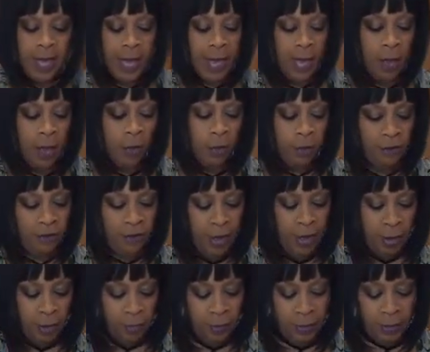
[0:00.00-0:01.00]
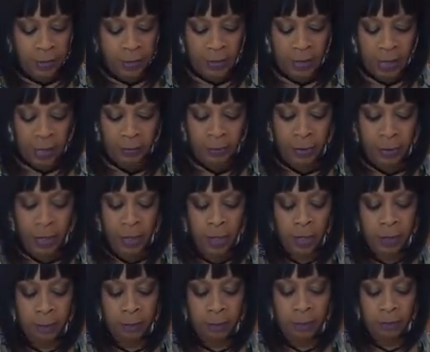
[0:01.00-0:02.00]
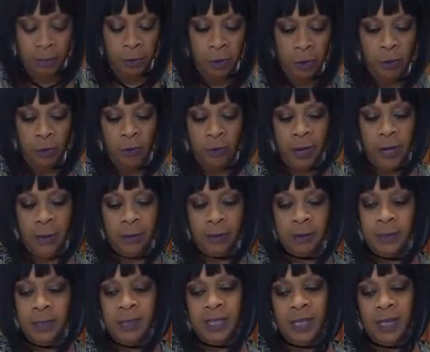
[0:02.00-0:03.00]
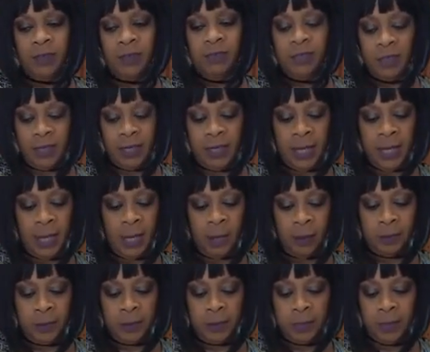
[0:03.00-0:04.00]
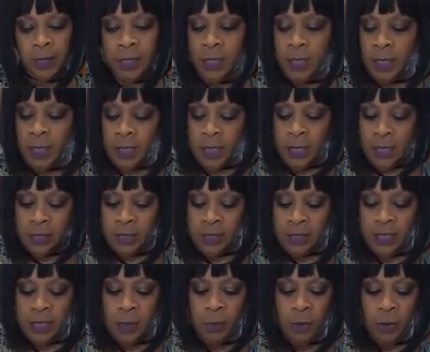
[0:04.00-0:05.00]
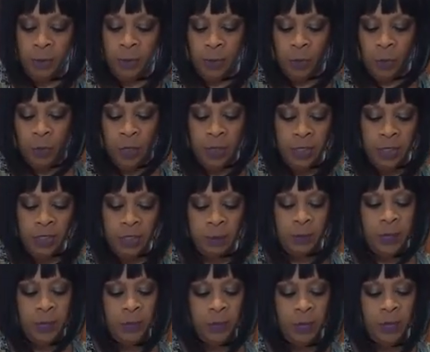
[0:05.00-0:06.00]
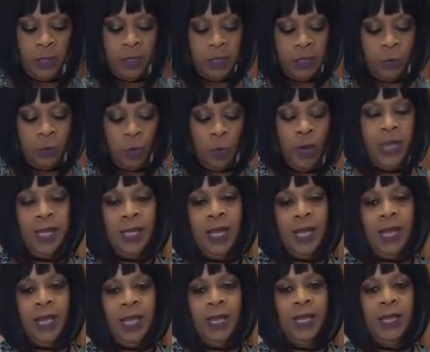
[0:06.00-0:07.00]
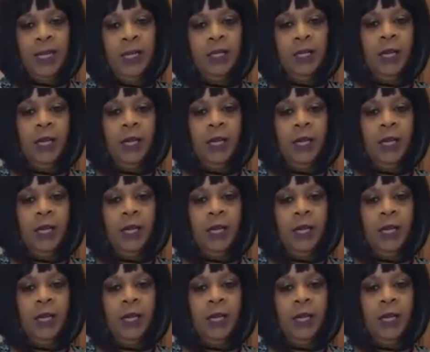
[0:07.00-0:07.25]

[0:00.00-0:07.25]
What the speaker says: how following this type of program definitely helps. Now, some women will experience some weight gain.